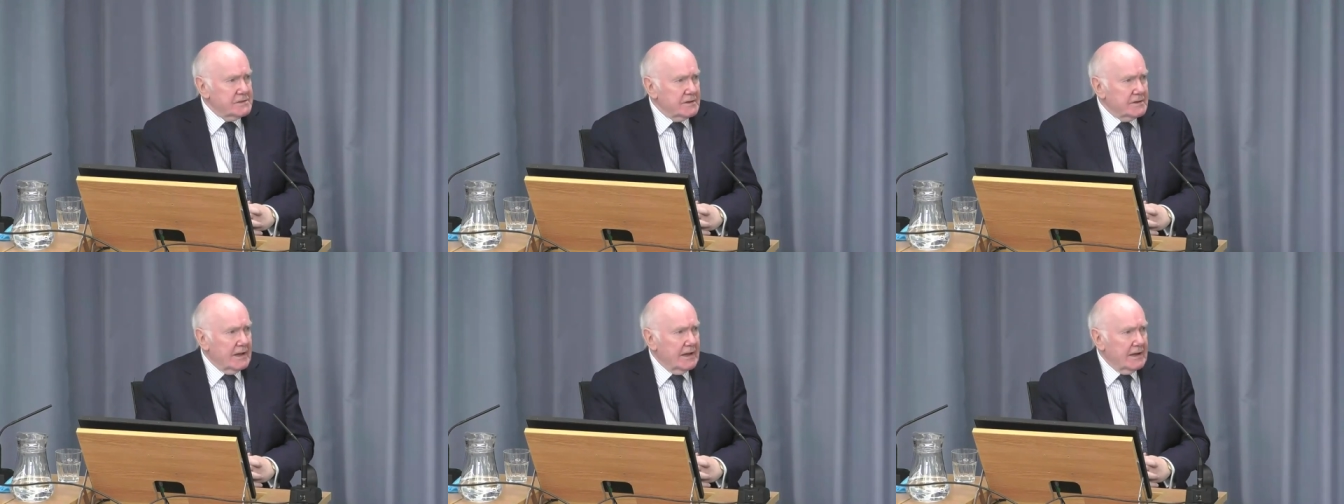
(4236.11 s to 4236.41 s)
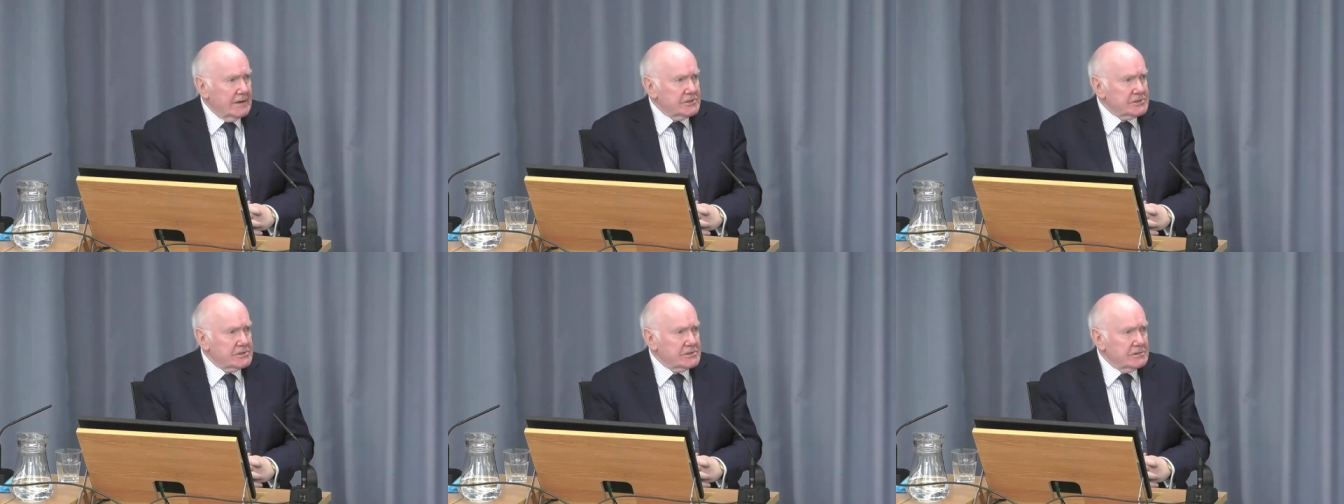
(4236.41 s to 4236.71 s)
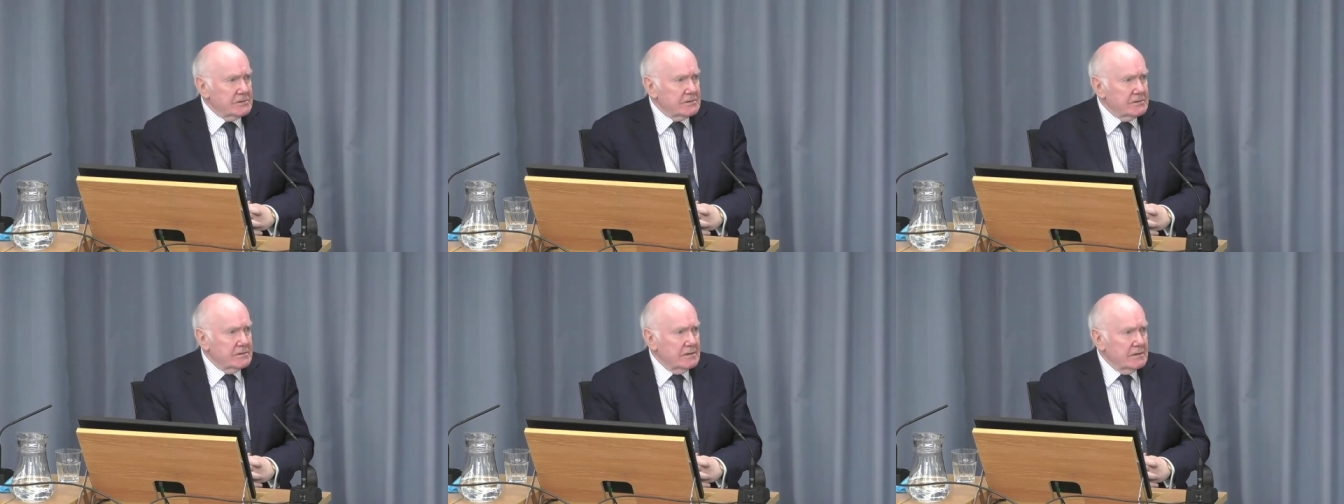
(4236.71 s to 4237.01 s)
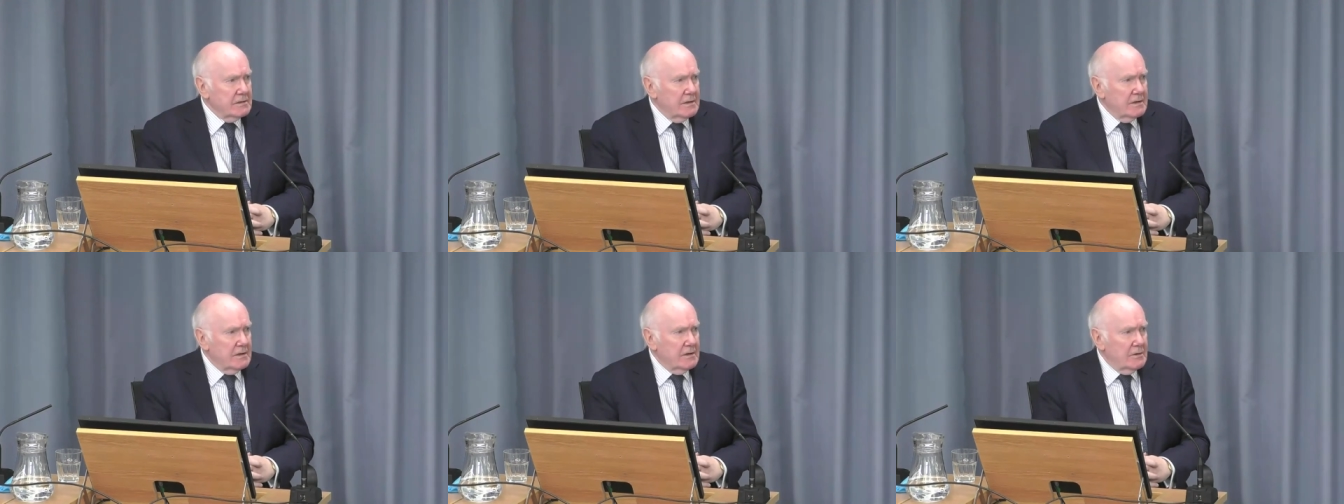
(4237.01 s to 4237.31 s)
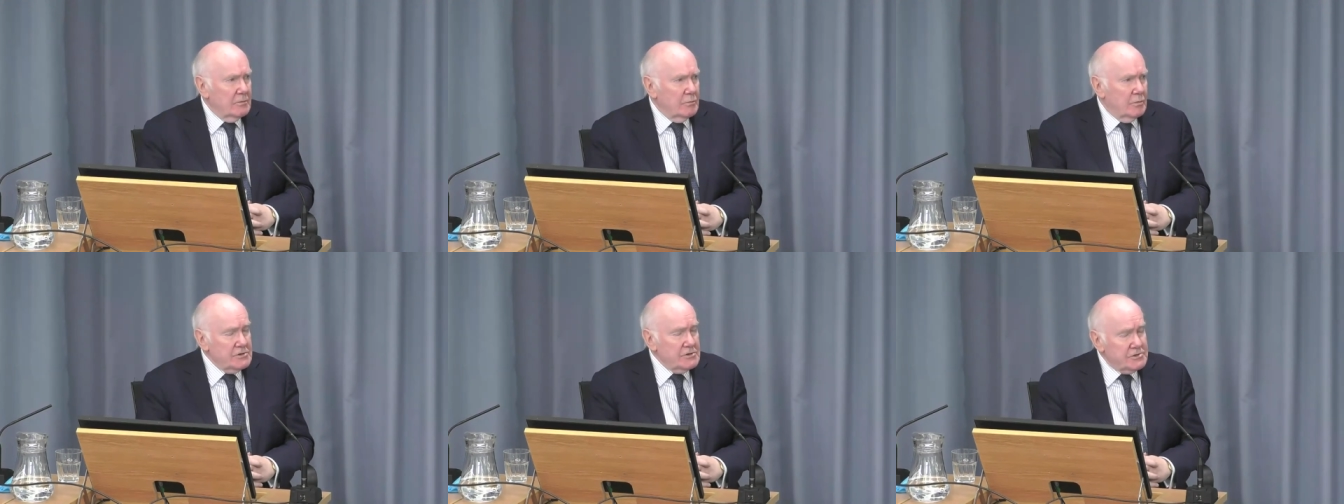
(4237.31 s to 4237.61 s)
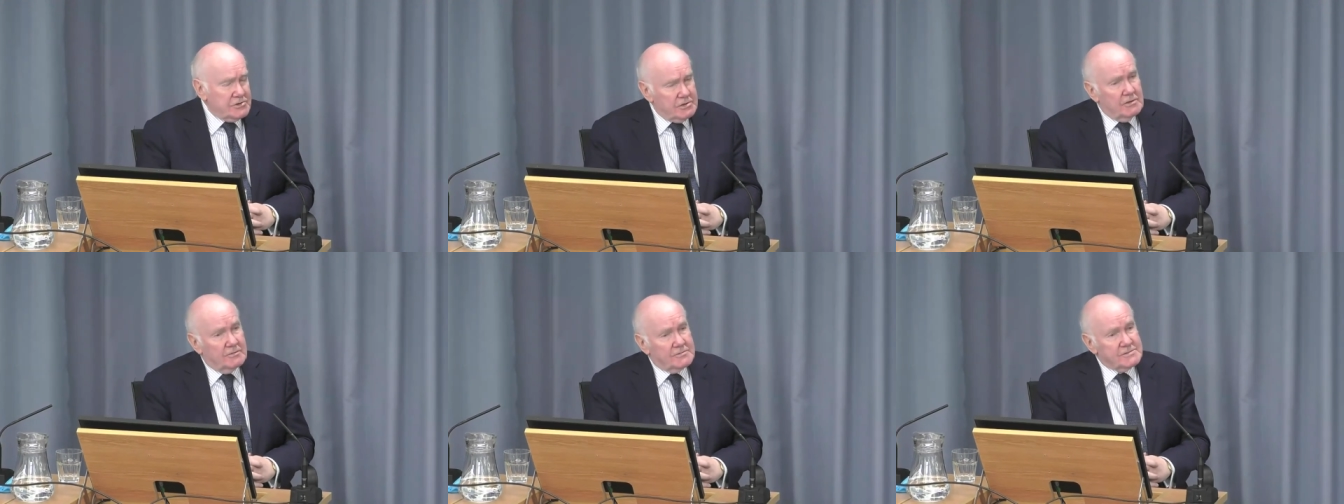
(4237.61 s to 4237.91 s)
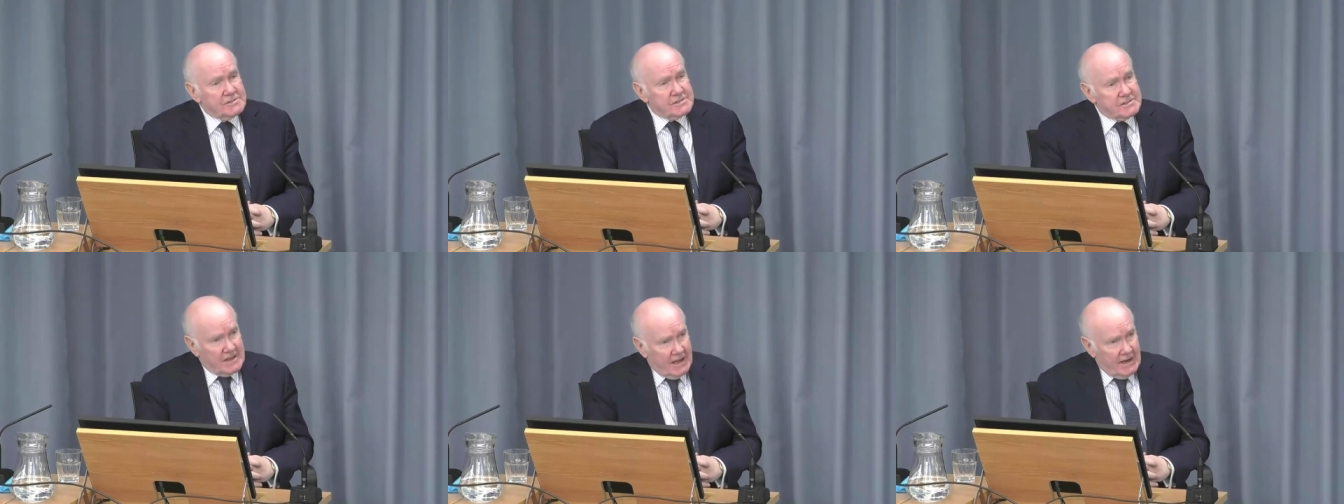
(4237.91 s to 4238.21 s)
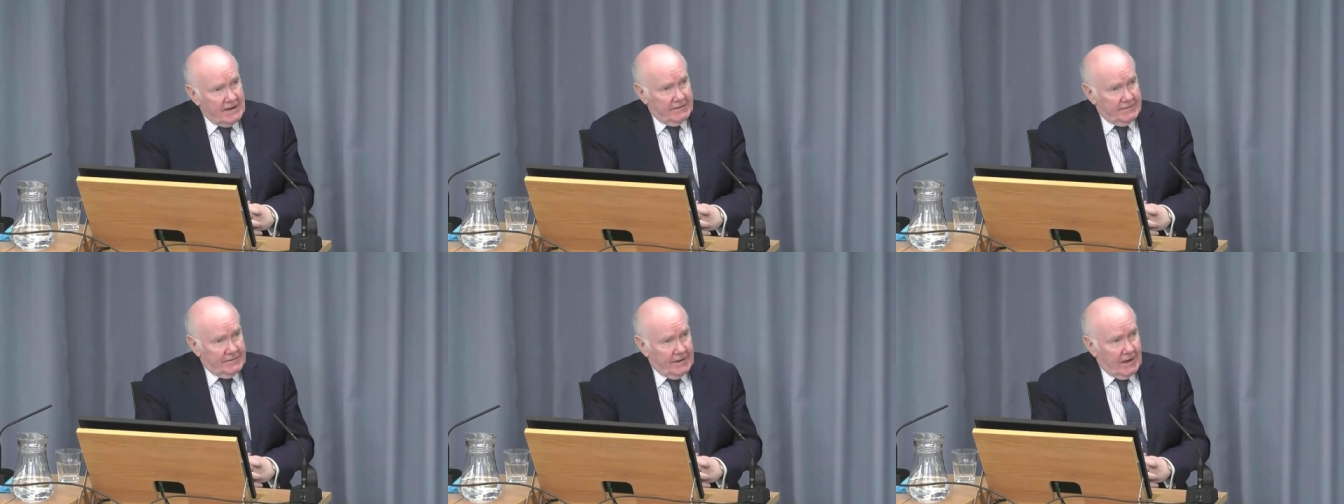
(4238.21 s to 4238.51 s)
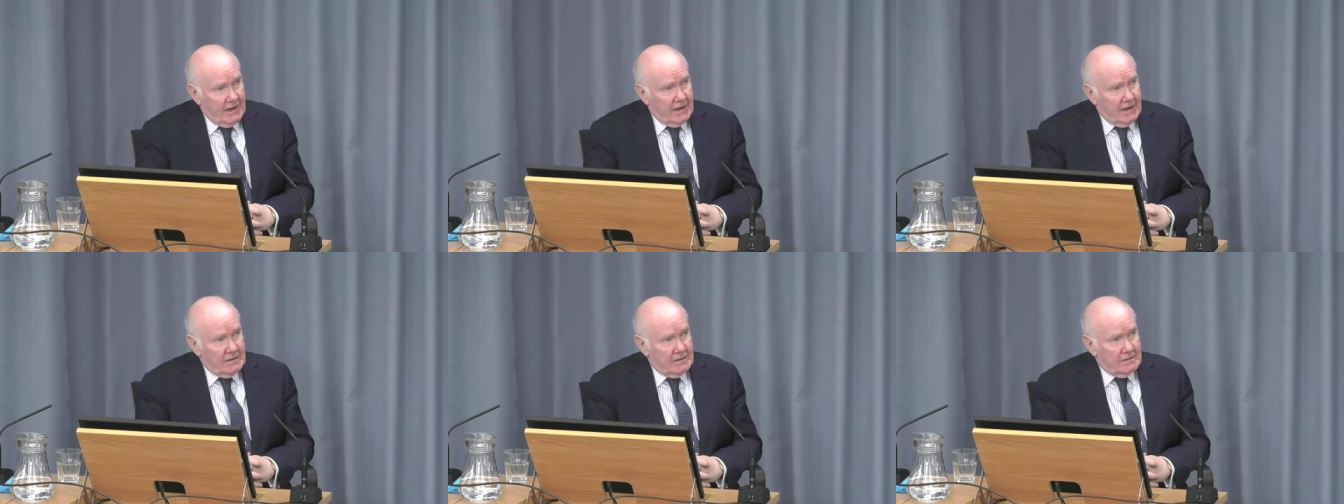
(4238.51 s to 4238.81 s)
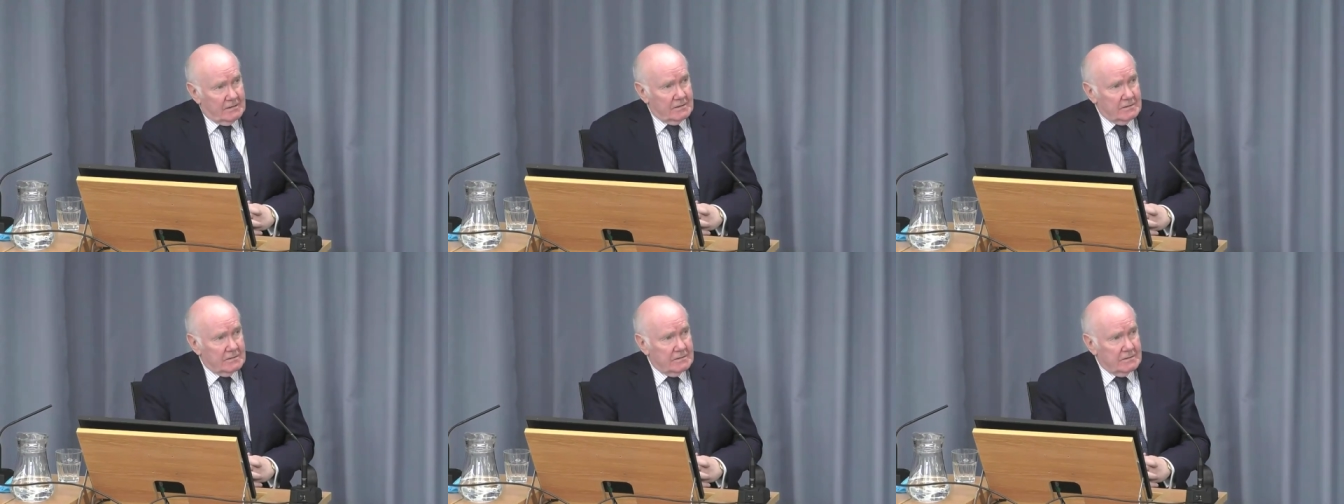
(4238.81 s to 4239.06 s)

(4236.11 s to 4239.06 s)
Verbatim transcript: direction. Once you have said that,